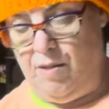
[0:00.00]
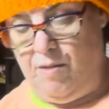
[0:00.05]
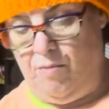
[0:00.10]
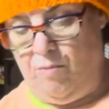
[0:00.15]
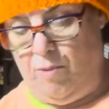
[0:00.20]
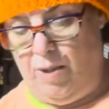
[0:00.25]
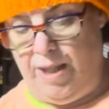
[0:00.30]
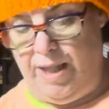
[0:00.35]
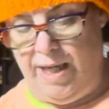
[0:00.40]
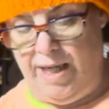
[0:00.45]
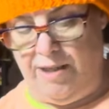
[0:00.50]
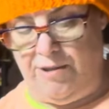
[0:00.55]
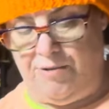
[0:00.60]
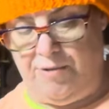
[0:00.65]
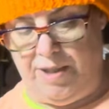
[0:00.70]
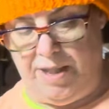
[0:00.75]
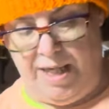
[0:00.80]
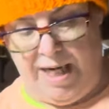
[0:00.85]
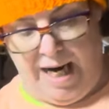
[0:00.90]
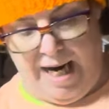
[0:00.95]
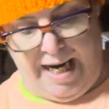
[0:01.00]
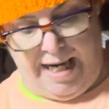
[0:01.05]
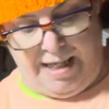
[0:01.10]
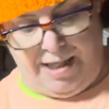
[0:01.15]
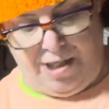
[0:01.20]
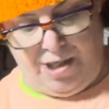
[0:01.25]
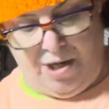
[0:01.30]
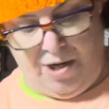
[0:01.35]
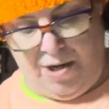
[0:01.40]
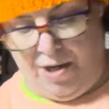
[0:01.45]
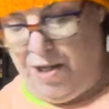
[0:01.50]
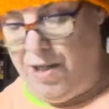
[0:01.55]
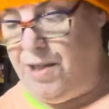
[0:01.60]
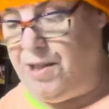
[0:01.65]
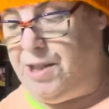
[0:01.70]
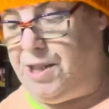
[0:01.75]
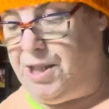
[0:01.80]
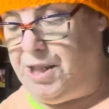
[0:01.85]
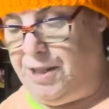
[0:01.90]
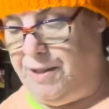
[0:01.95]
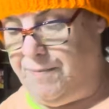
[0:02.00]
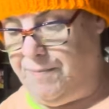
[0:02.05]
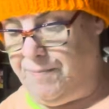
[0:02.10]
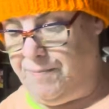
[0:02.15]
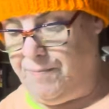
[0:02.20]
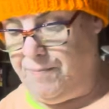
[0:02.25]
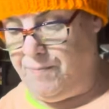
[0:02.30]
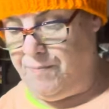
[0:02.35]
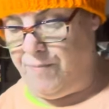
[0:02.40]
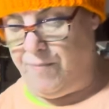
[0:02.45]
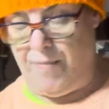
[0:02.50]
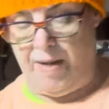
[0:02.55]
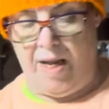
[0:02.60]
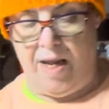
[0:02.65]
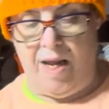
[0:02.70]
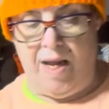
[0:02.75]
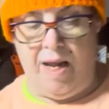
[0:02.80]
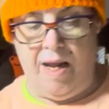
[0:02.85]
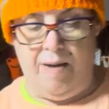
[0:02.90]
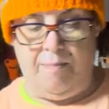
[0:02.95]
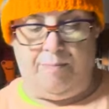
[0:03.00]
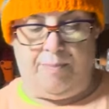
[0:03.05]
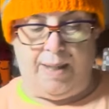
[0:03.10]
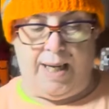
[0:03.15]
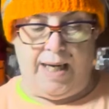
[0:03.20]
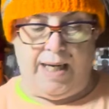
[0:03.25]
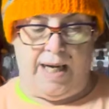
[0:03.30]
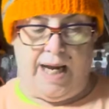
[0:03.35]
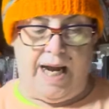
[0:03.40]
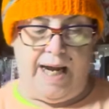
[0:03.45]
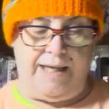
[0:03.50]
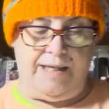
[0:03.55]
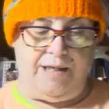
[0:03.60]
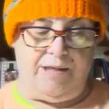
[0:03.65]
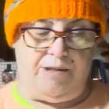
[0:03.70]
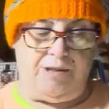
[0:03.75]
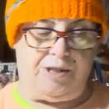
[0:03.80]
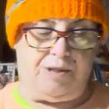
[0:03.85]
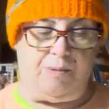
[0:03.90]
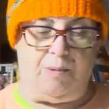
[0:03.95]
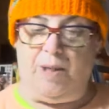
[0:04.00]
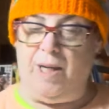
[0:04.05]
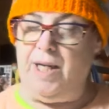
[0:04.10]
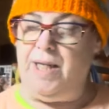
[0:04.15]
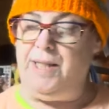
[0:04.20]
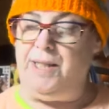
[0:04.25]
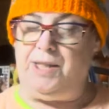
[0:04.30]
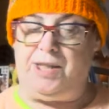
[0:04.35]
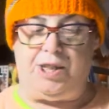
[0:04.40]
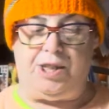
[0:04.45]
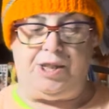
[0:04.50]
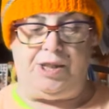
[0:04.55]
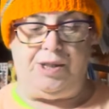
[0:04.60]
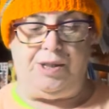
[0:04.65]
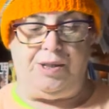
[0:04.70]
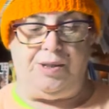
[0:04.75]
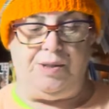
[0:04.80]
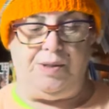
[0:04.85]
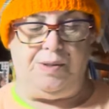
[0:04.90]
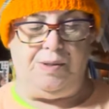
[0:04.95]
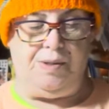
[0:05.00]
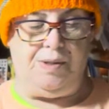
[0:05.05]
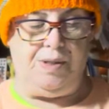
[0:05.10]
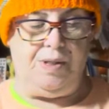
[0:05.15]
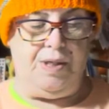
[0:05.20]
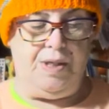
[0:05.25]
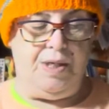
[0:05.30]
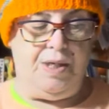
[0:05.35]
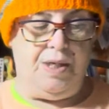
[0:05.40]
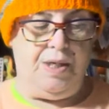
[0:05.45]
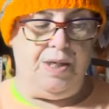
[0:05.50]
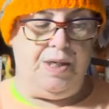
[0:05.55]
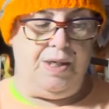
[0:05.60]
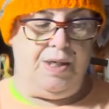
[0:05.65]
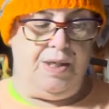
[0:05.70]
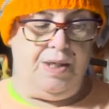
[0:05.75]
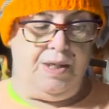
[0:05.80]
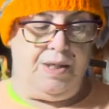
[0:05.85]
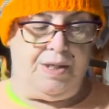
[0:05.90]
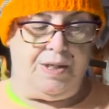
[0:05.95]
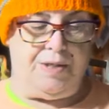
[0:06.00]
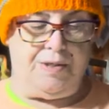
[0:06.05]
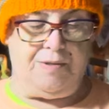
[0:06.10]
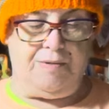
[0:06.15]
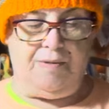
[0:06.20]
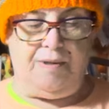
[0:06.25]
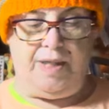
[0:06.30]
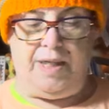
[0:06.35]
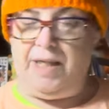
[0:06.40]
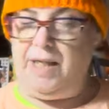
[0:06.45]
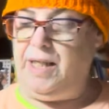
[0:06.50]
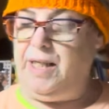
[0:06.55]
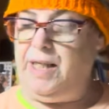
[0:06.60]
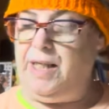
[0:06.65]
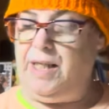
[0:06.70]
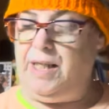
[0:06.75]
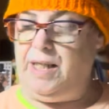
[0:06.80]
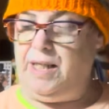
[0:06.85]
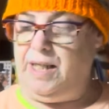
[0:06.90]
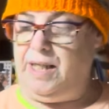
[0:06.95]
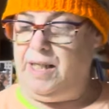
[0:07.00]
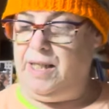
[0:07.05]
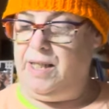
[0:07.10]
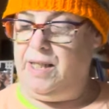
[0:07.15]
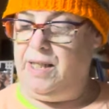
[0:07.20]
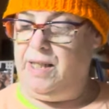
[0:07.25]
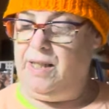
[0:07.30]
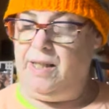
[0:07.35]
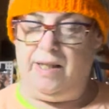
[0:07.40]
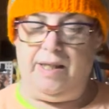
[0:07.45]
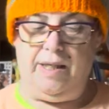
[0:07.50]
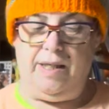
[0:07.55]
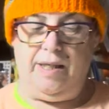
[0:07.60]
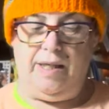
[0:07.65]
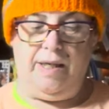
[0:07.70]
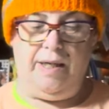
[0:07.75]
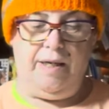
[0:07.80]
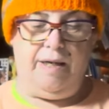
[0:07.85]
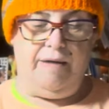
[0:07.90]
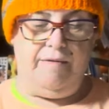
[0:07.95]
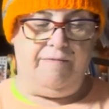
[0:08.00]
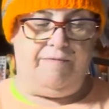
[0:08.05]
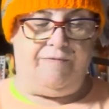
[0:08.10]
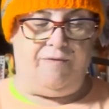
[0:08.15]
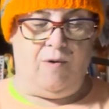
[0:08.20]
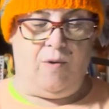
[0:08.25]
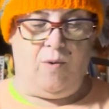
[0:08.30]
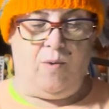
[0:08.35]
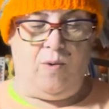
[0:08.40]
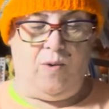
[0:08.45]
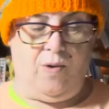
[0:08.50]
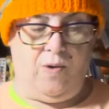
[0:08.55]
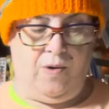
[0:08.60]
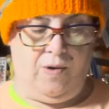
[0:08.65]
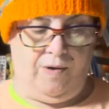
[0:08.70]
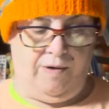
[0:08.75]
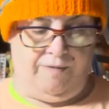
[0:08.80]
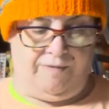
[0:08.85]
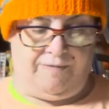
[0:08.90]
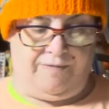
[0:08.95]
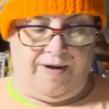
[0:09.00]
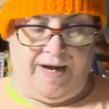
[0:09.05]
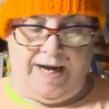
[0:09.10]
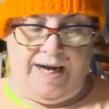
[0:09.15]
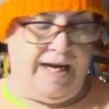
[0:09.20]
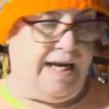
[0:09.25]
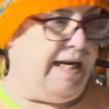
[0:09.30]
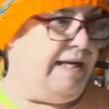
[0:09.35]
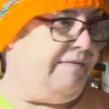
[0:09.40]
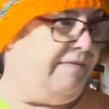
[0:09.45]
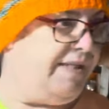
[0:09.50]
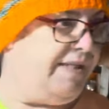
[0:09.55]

one hundred nine yards, but I used one, two, three, four, five,